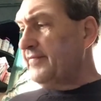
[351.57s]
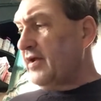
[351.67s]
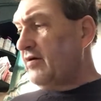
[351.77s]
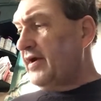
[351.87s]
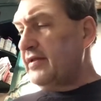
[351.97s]

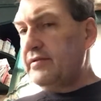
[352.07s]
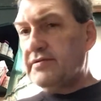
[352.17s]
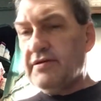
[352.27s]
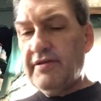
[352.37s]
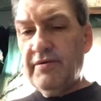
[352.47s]
All right,
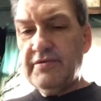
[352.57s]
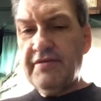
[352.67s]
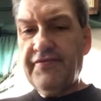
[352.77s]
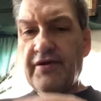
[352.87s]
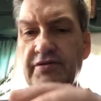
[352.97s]
so there was the
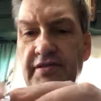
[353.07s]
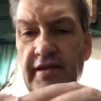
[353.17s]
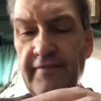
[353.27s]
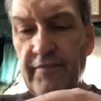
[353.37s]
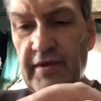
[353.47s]
first
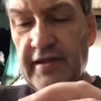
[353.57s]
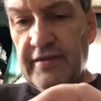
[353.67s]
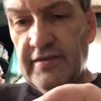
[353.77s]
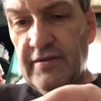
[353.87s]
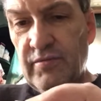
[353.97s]
thing.
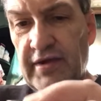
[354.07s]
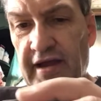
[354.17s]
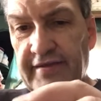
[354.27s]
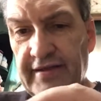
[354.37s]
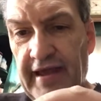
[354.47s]
We
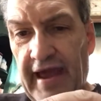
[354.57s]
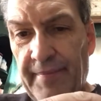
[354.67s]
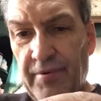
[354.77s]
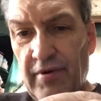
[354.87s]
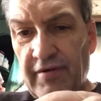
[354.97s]
got the
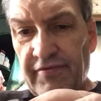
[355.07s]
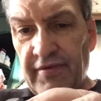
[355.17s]
cap off.